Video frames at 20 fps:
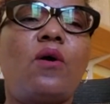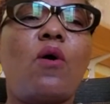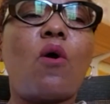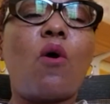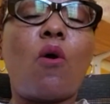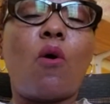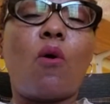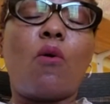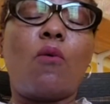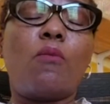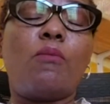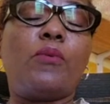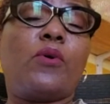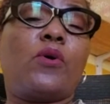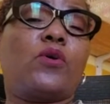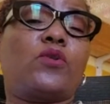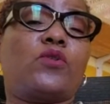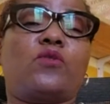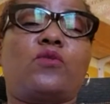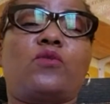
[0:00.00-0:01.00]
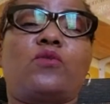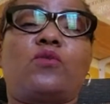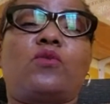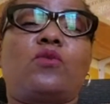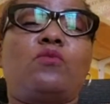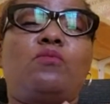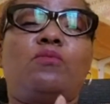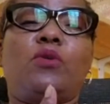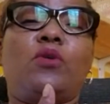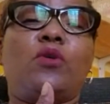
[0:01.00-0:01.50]
or
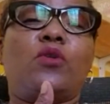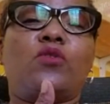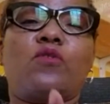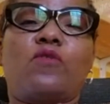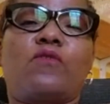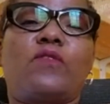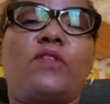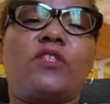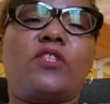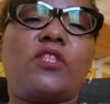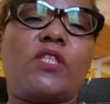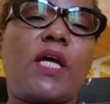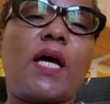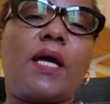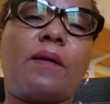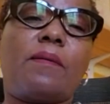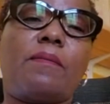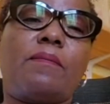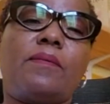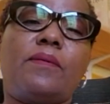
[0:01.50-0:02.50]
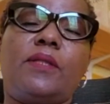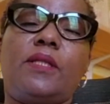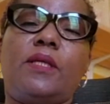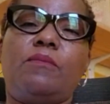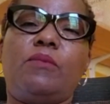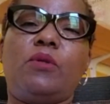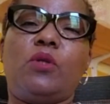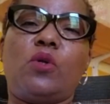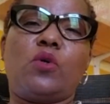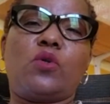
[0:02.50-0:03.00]
not because of the tribe they
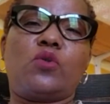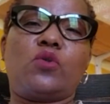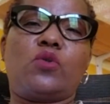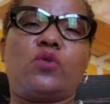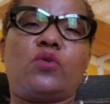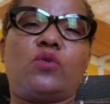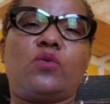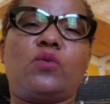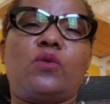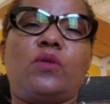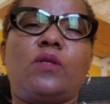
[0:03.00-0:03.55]
belong to,